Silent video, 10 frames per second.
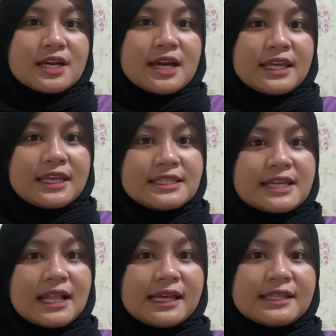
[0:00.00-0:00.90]
the
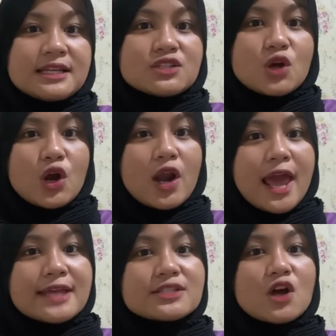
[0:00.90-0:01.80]
initial letters or
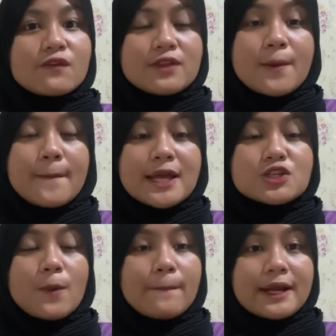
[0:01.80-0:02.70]
S of the
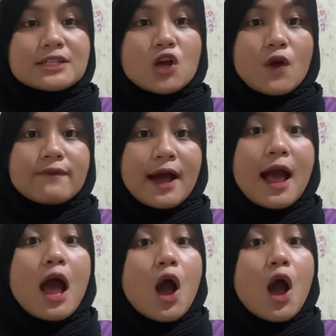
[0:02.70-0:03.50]
major parts of a